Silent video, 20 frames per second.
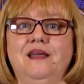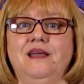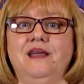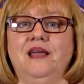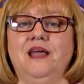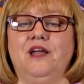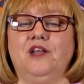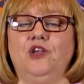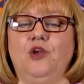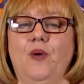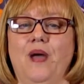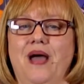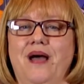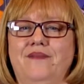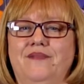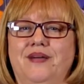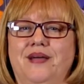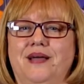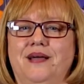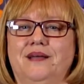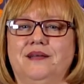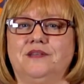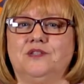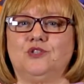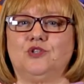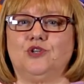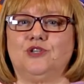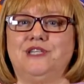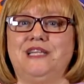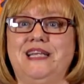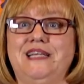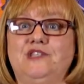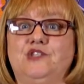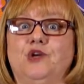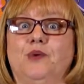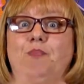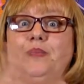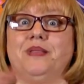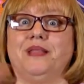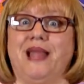and you have a
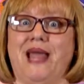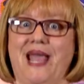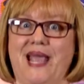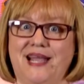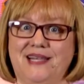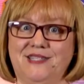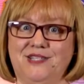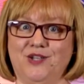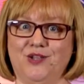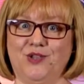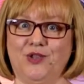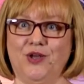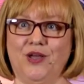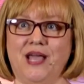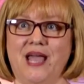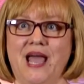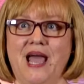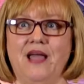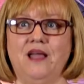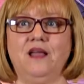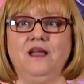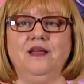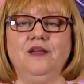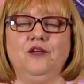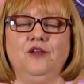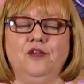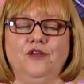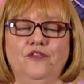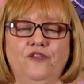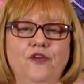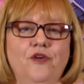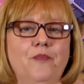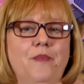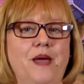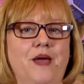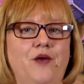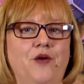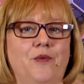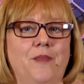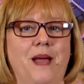strategic plan to look at, you'll feel
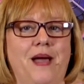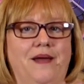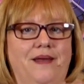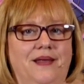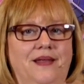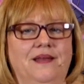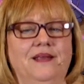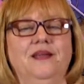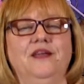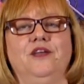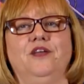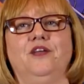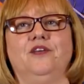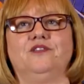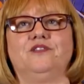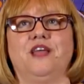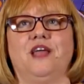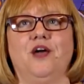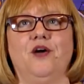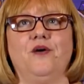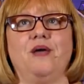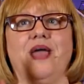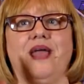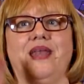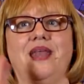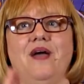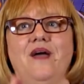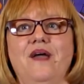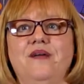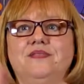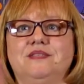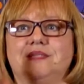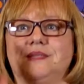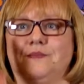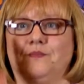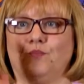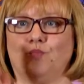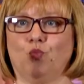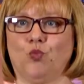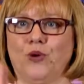better about it. You'll say, okay, now I have
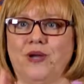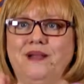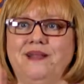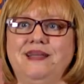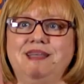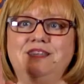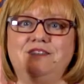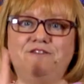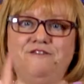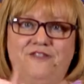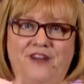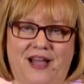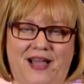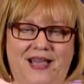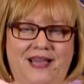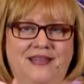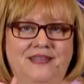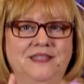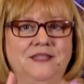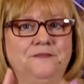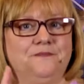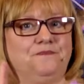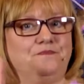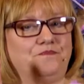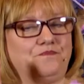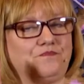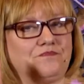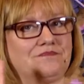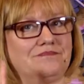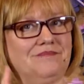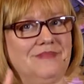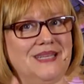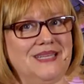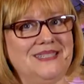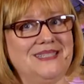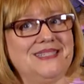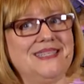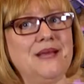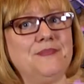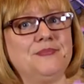some really defined
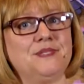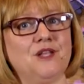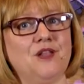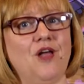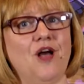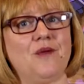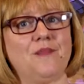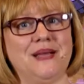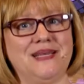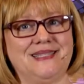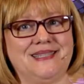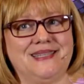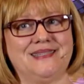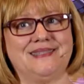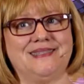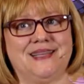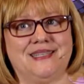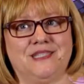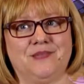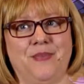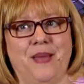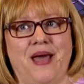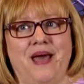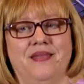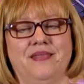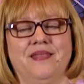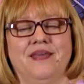steps along my success path.